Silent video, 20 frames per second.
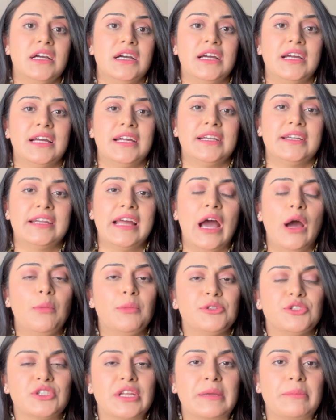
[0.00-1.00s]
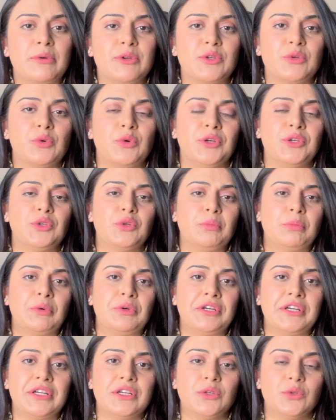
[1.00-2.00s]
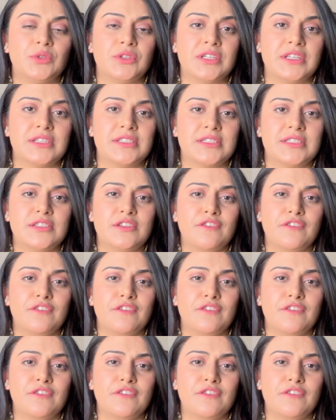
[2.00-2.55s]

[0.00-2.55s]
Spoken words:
and how much time are you going to put into this?